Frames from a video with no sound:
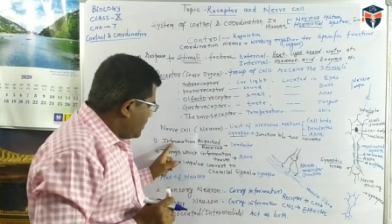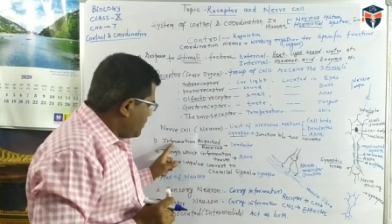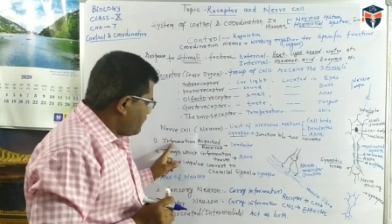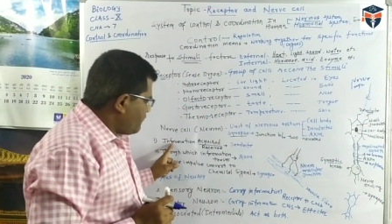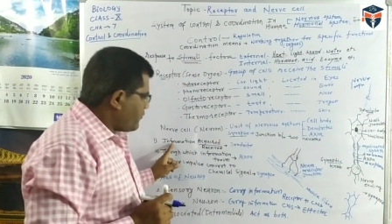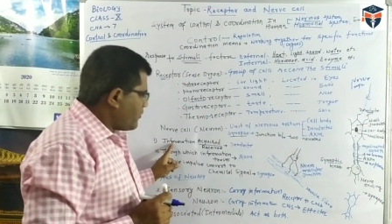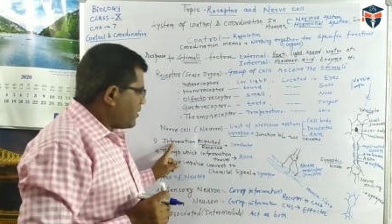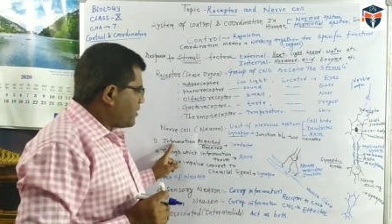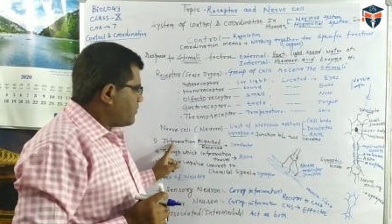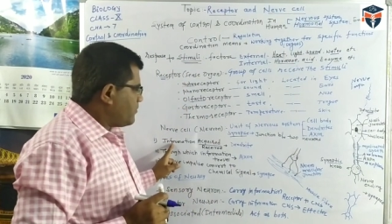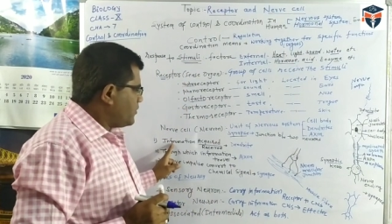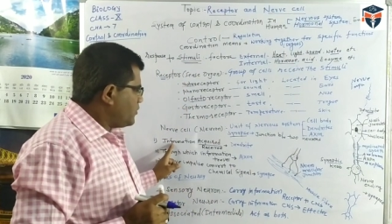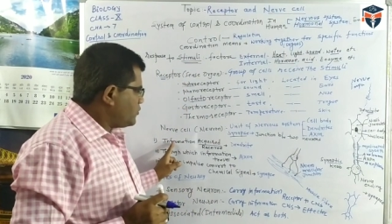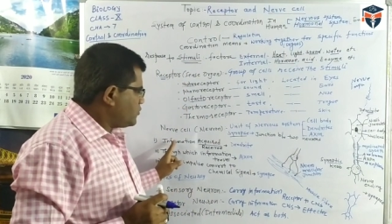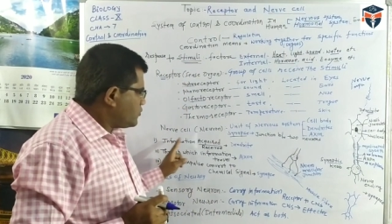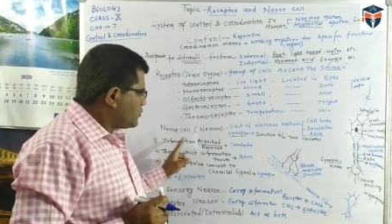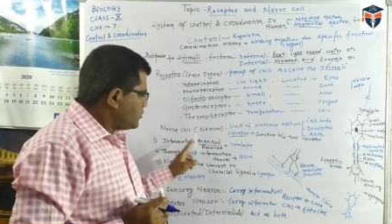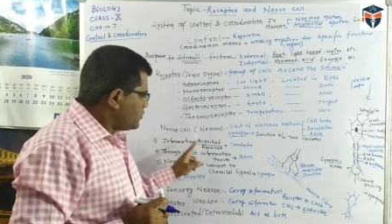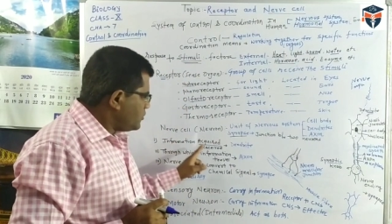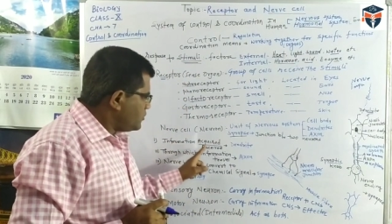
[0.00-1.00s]

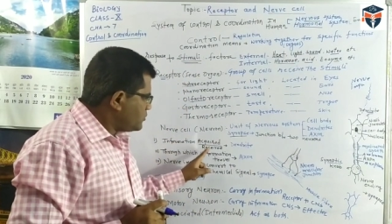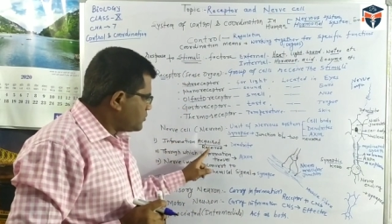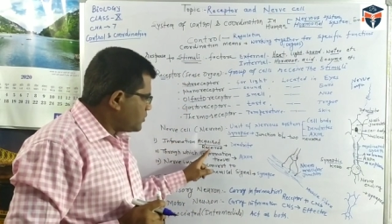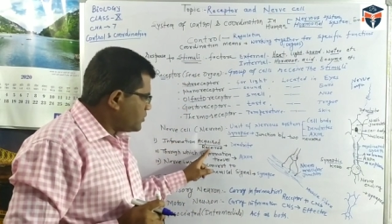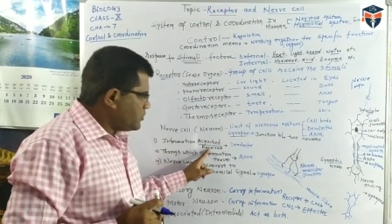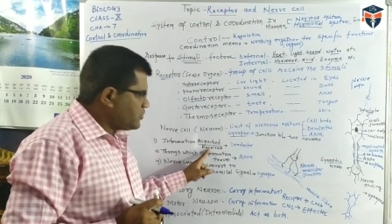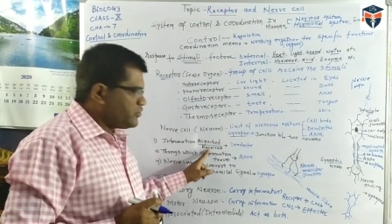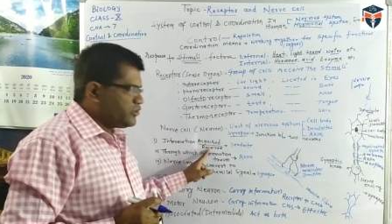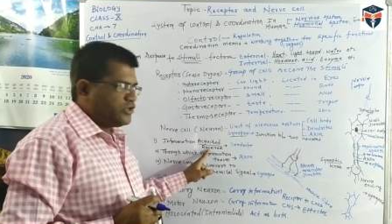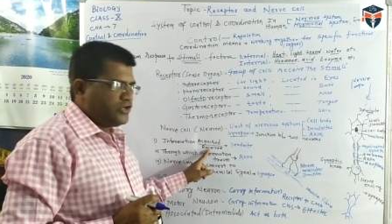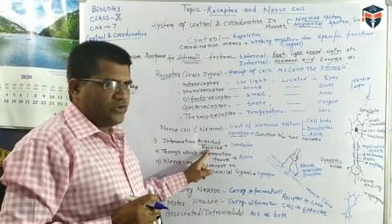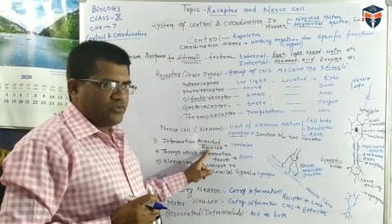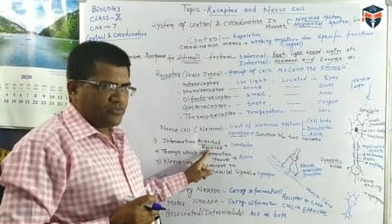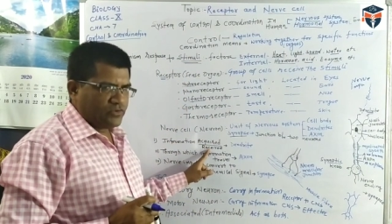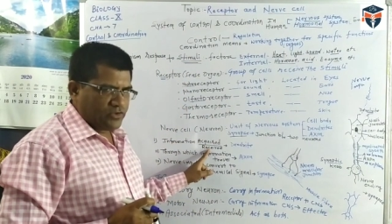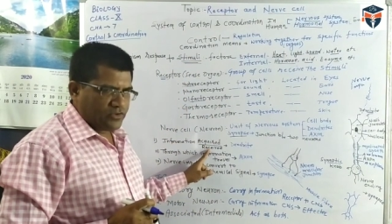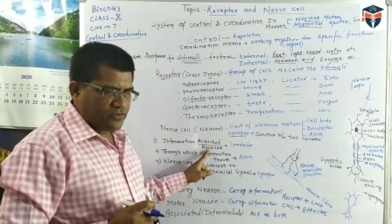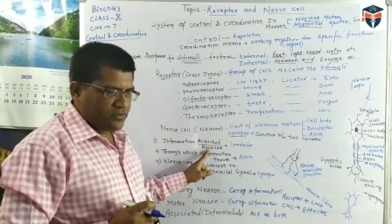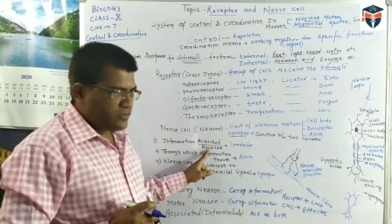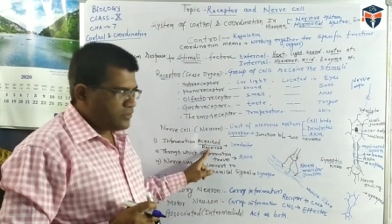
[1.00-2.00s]
Information is received.